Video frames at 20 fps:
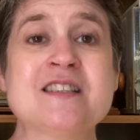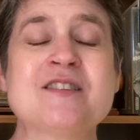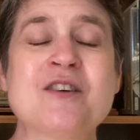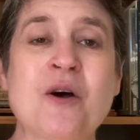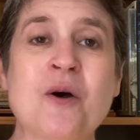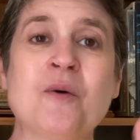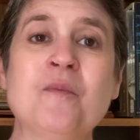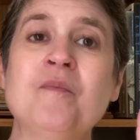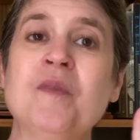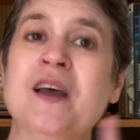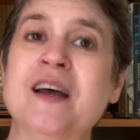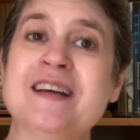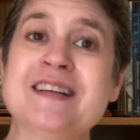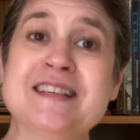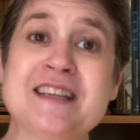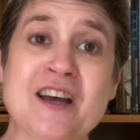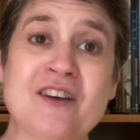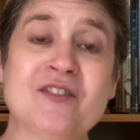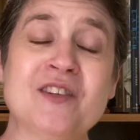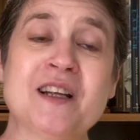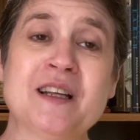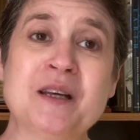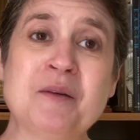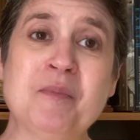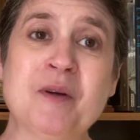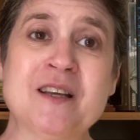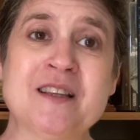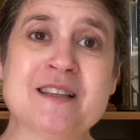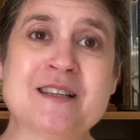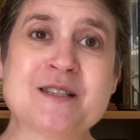So definitely
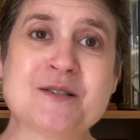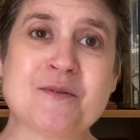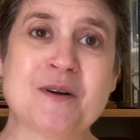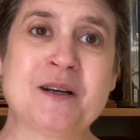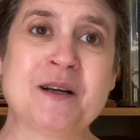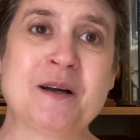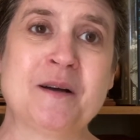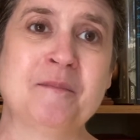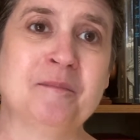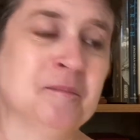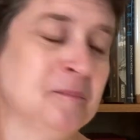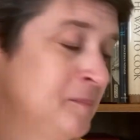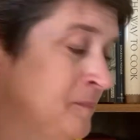pick this one up.